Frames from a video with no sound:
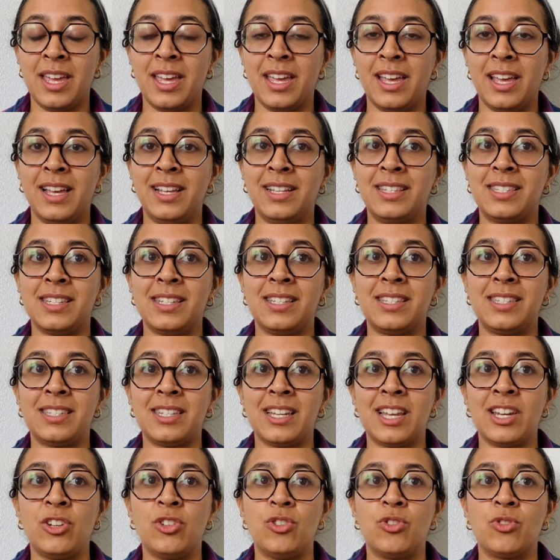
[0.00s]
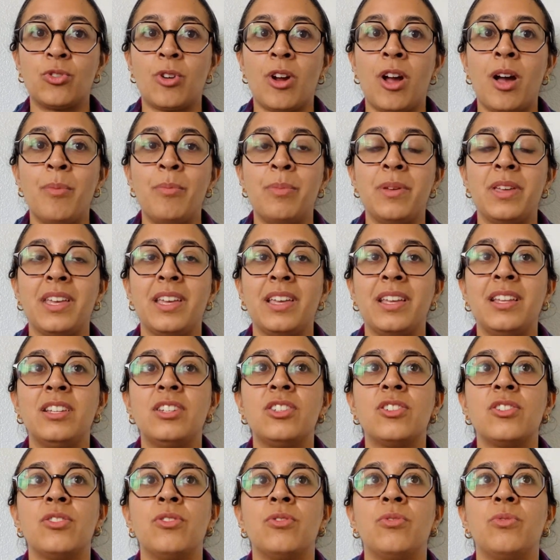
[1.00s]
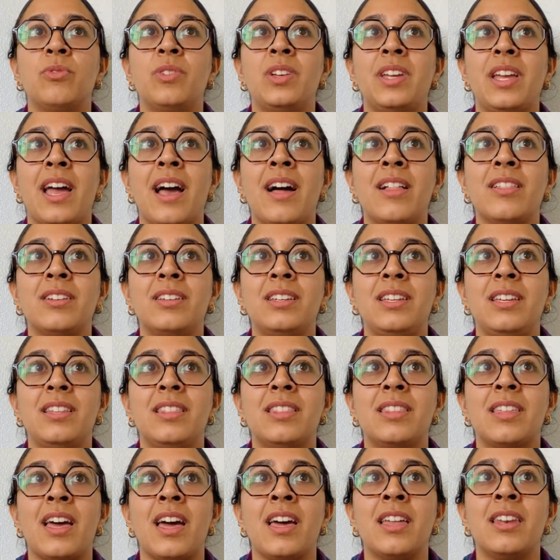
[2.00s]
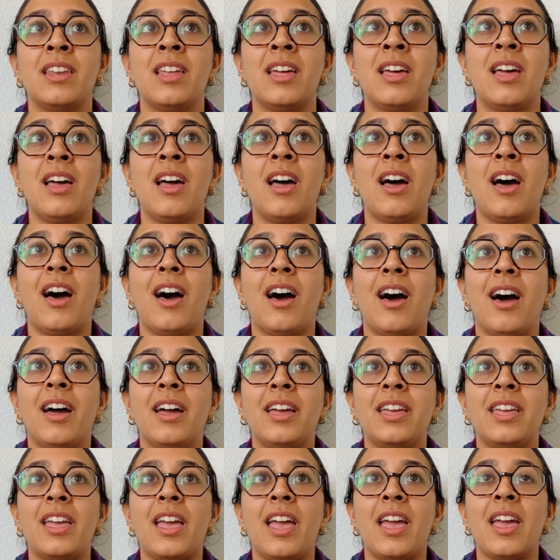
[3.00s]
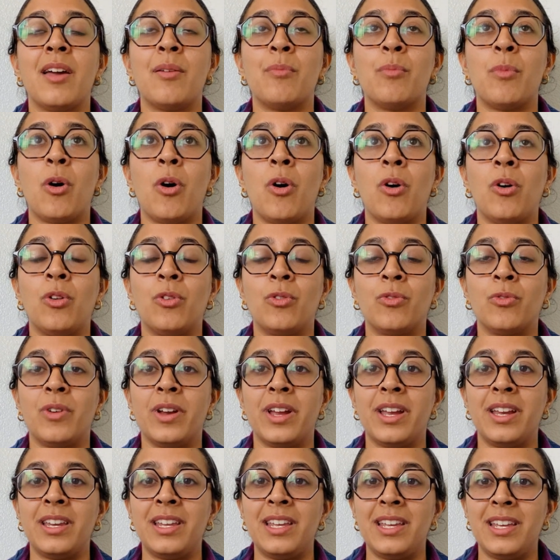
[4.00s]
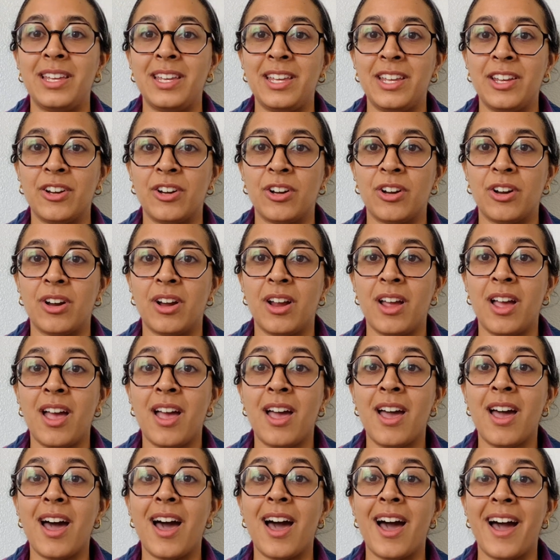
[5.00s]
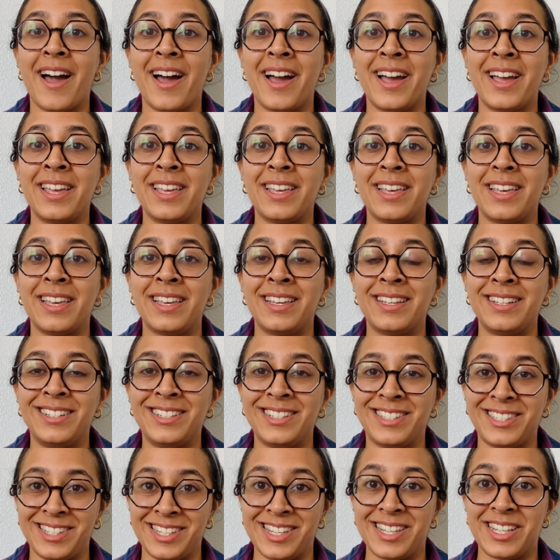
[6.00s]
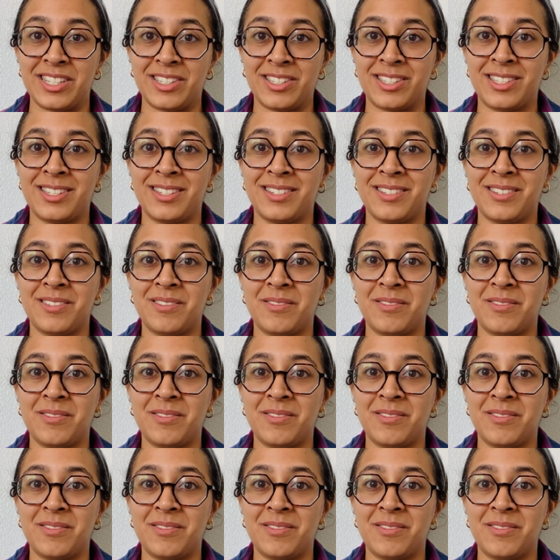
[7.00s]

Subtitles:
It's instead dropping into the reality that I am already here. I exist.